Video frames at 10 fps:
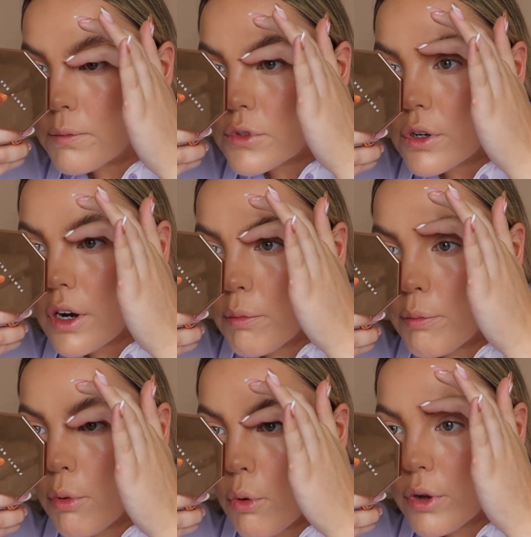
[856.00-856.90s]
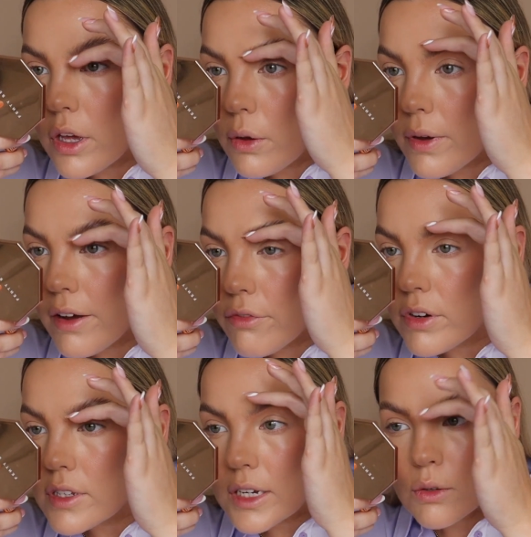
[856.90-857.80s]
so I don't bore you
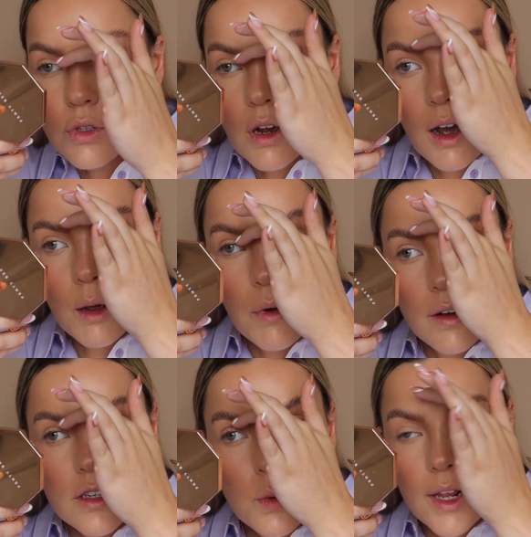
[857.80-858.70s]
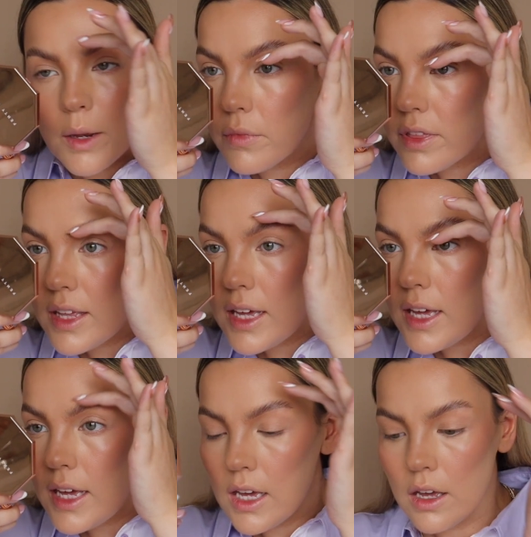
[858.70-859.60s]
every single time, but I just went in with
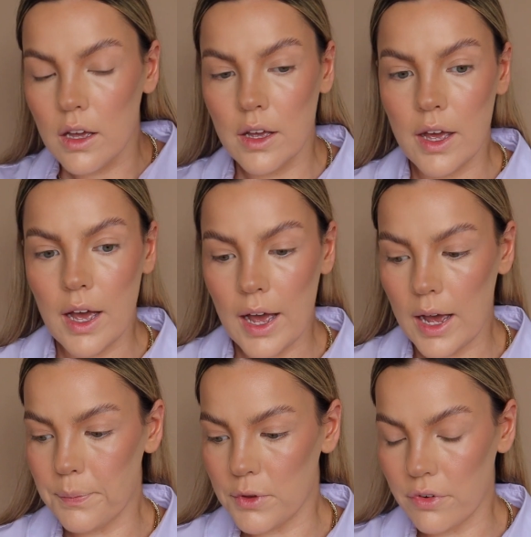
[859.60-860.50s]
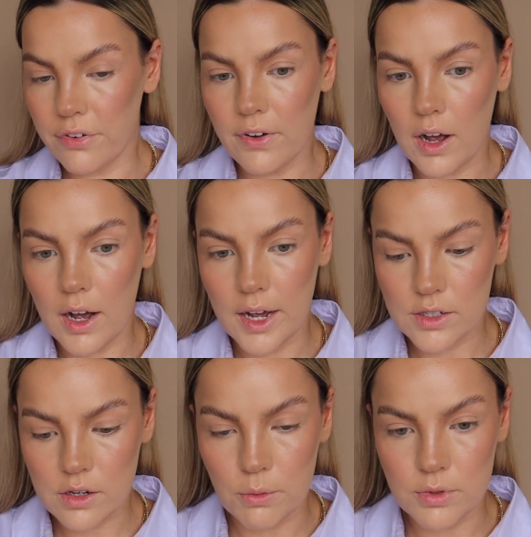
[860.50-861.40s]
the Refi
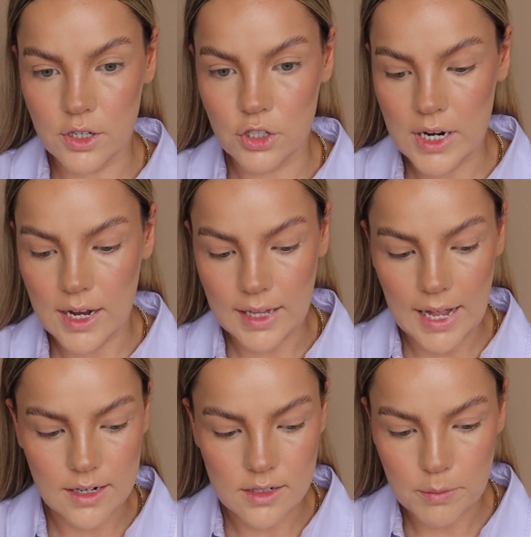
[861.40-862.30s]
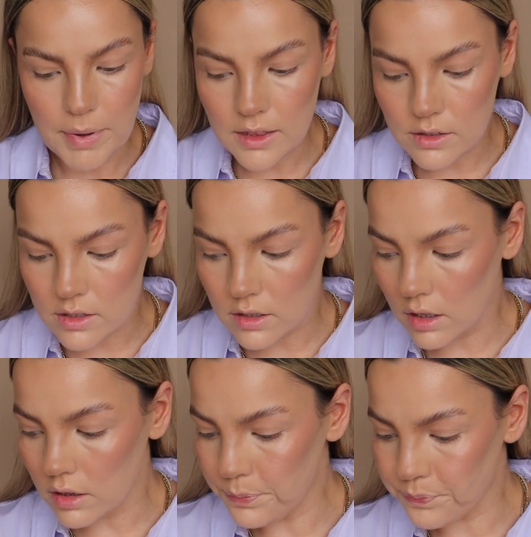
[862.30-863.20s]
sculpting gel and the
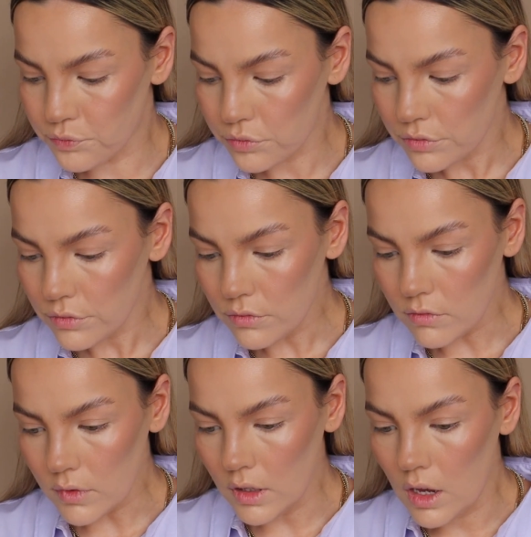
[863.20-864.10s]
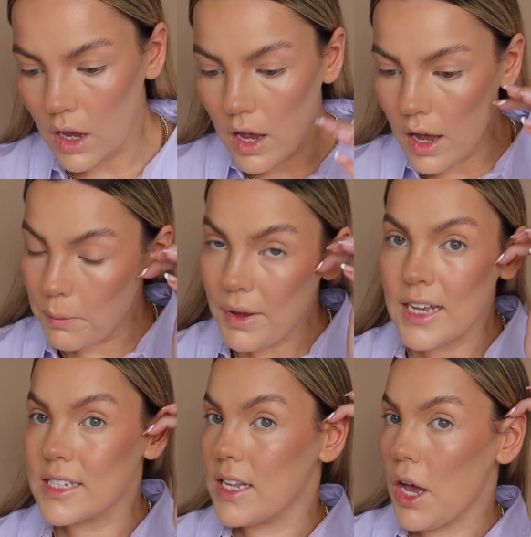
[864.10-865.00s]
pencil. Yeah,
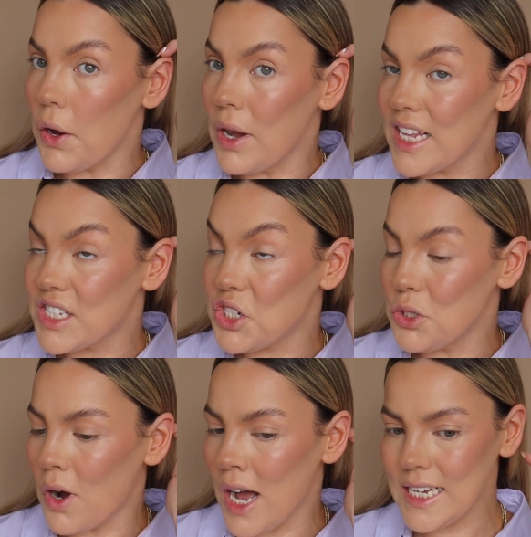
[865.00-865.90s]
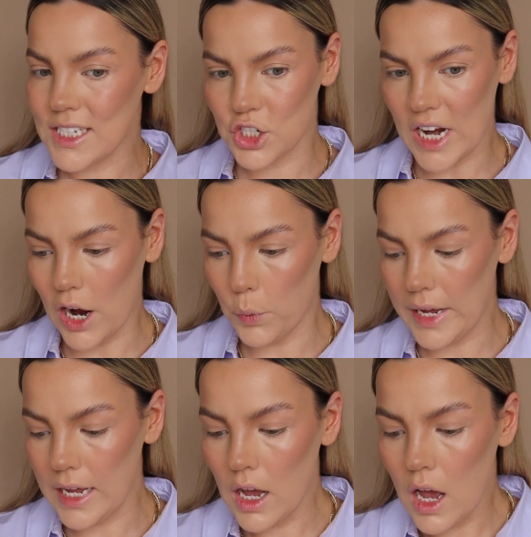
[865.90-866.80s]
so let's do eyes, shall
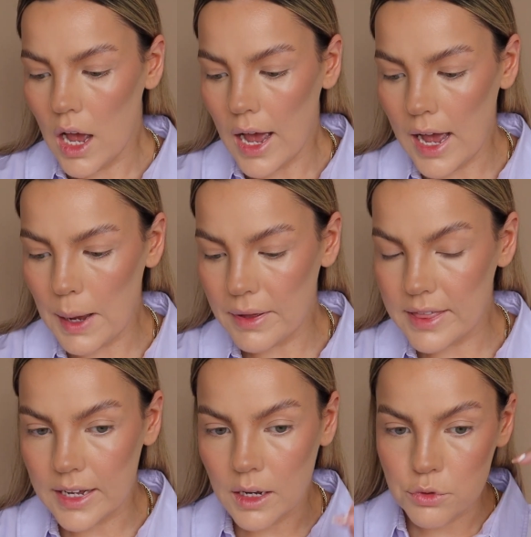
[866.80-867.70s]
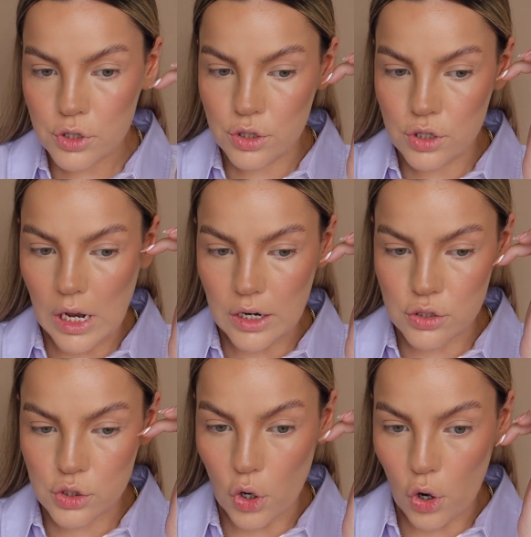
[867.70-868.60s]
we? I think I'm just going to do like a
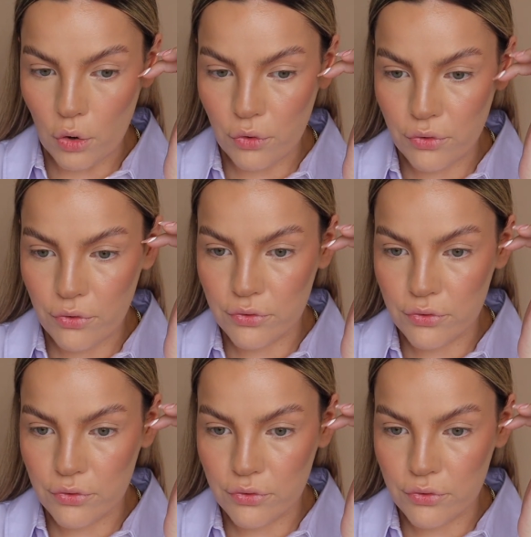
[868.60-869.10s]
soft,